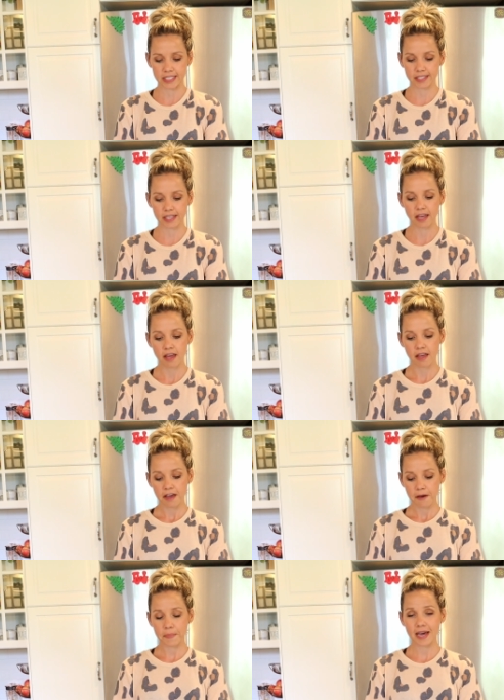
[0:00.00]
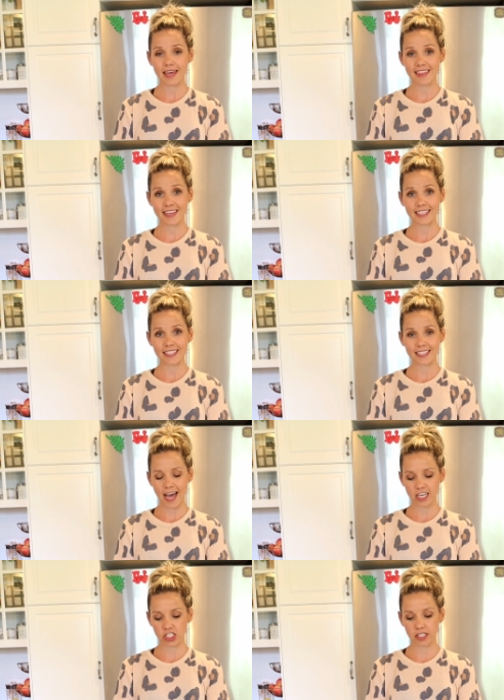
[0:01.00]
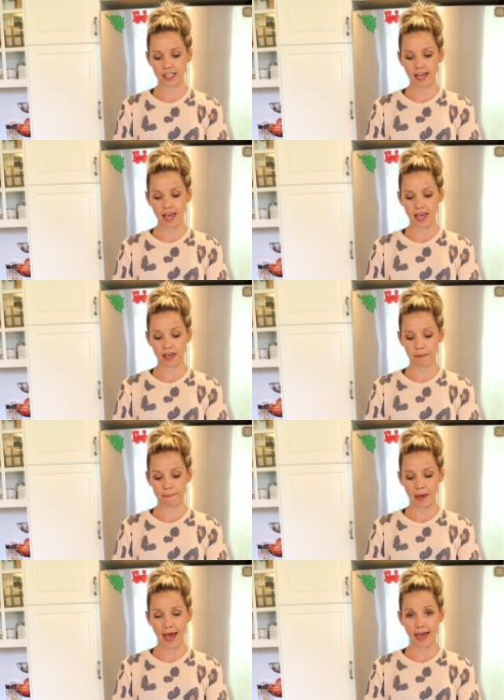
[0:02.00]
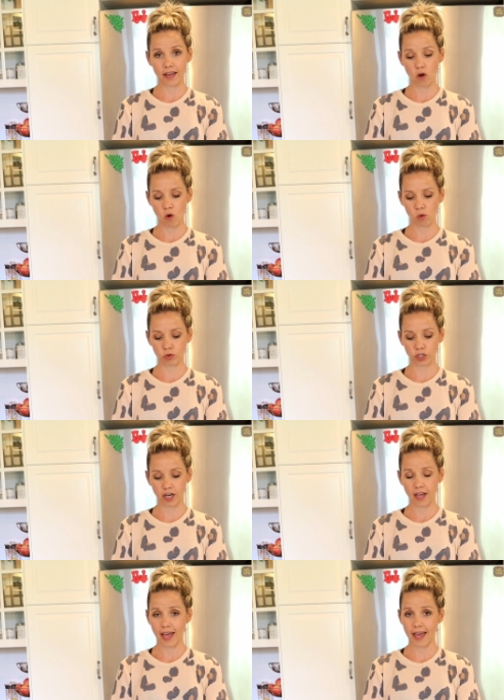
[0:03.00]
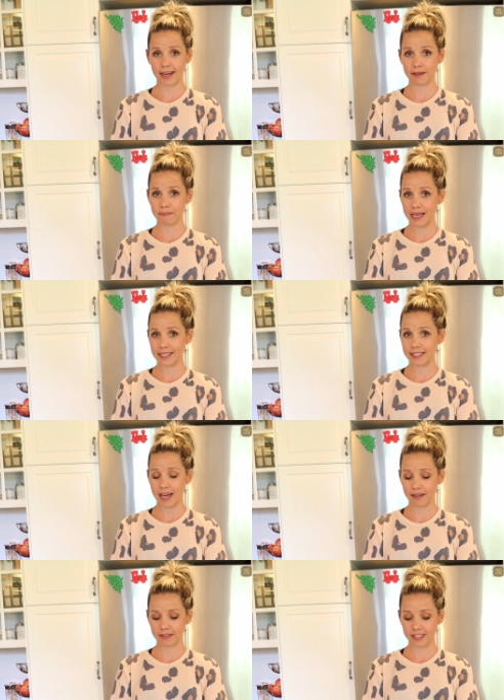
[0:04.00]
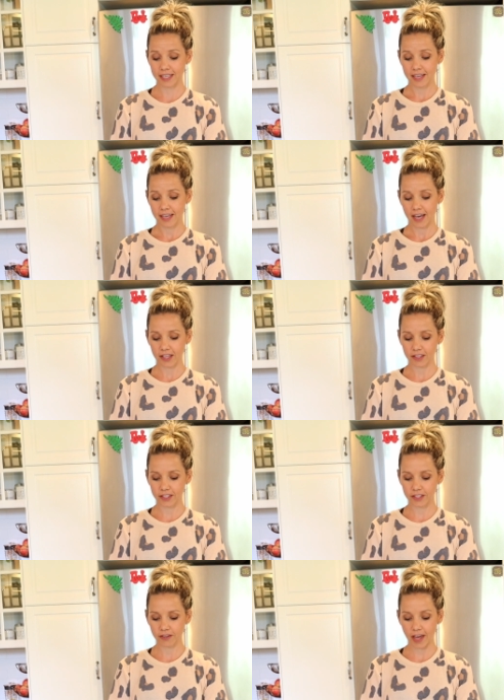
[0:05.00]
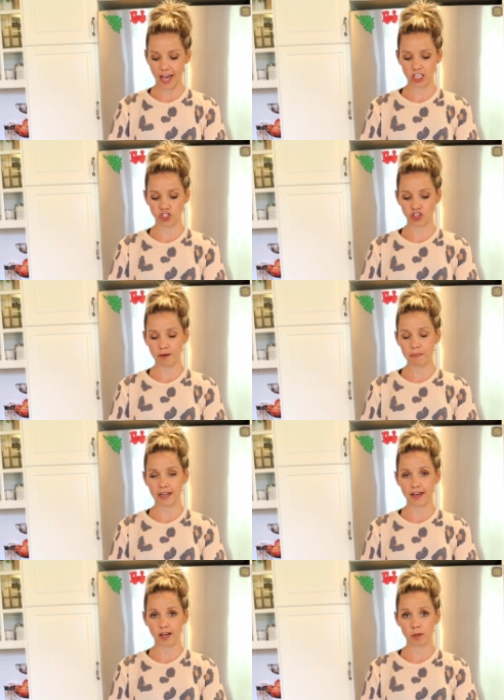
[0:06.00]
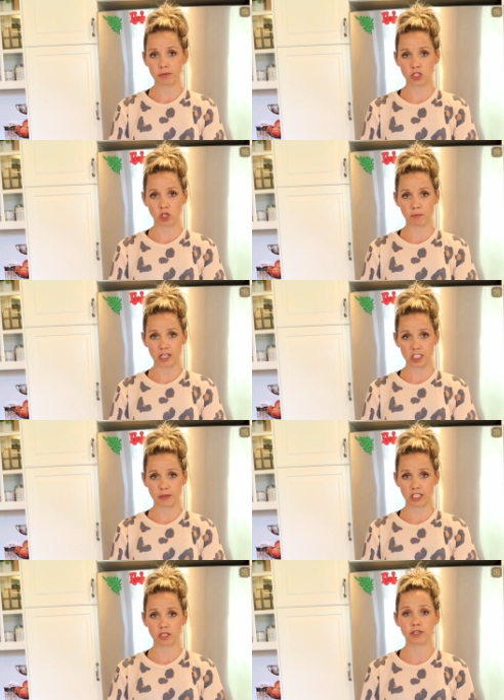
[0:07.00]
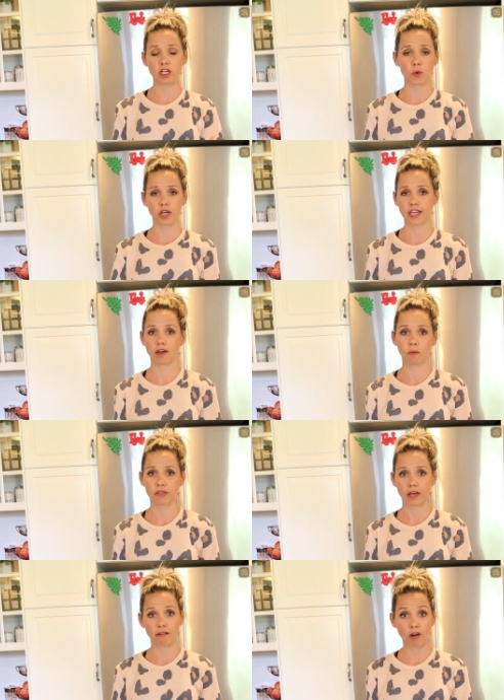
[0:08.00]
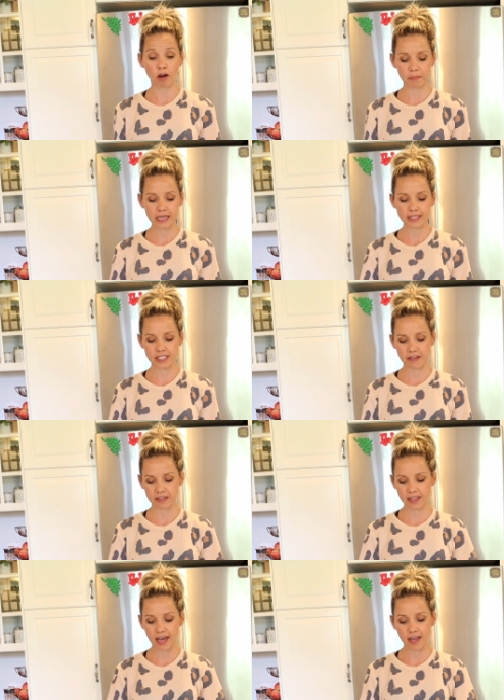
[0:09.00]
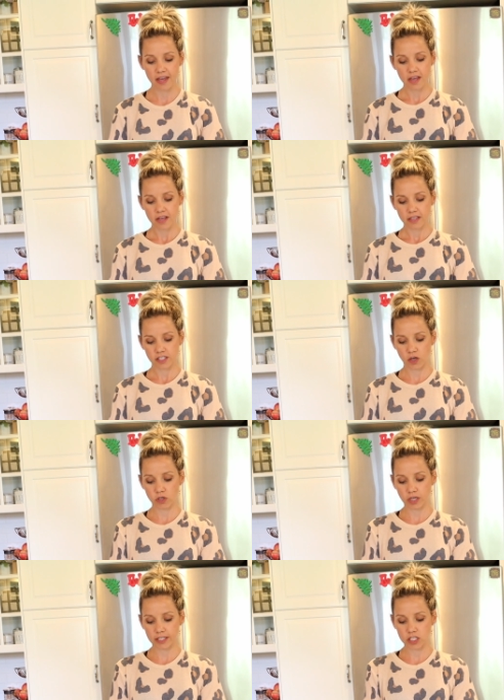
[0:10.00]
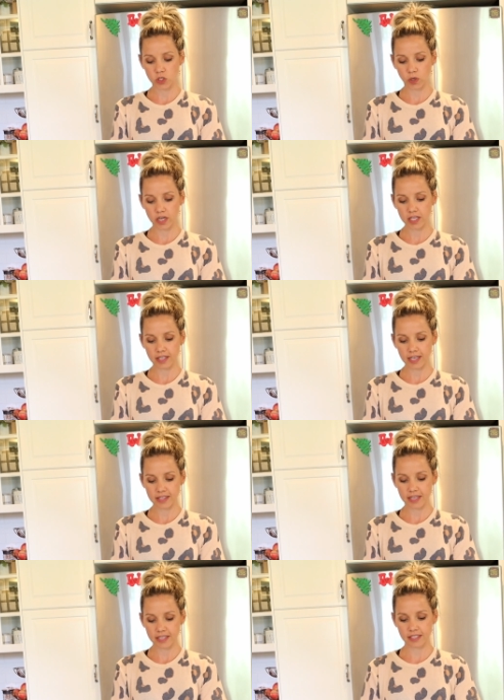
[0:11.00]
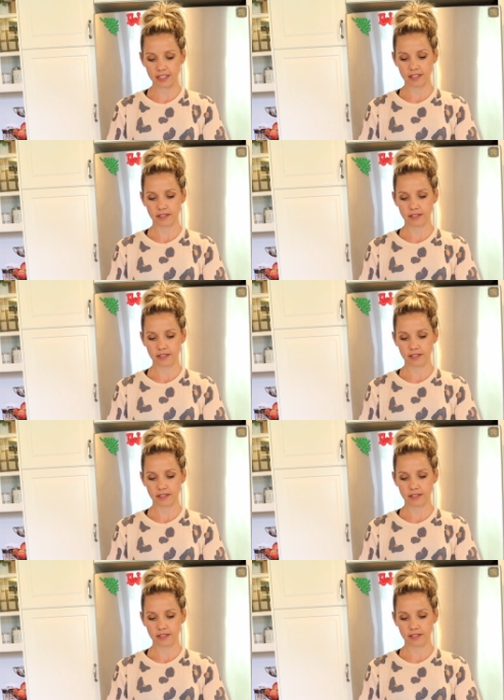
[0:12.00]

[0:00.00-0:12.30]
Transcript: easily. But this is actually a bag holder, and it may sound a little extra, but it helps so much, especially when you're working with like raw meat and stuff like that. So you can store it like this,